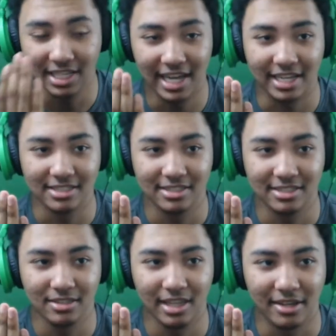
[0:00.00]
like
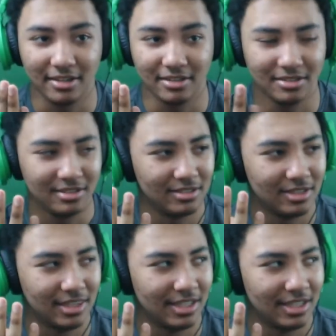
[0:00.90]
I
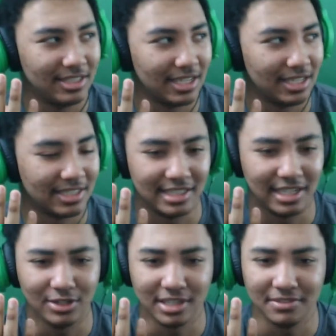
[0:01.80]
think she's like
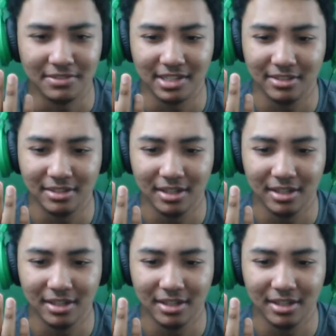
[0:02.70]
16 or 17.